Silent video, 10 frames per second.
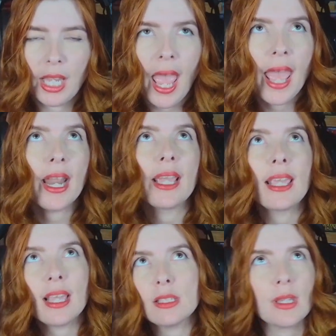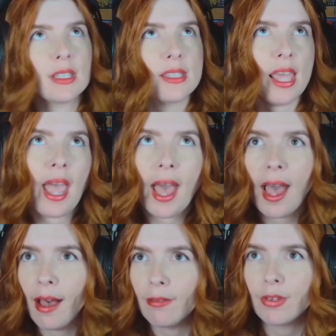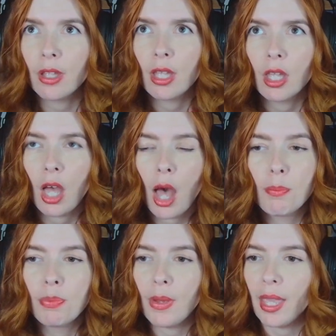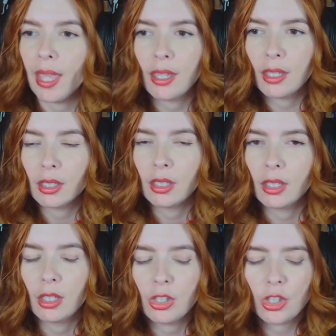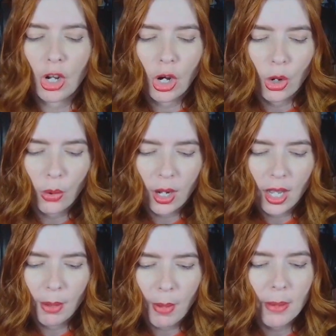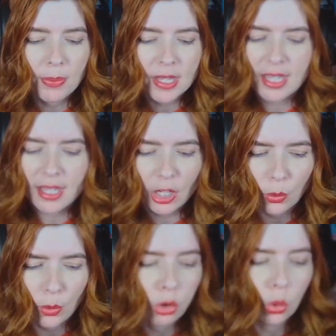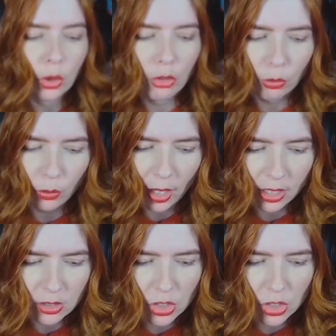And I guess because they have a big, you know, IP here with Lord of the Rings.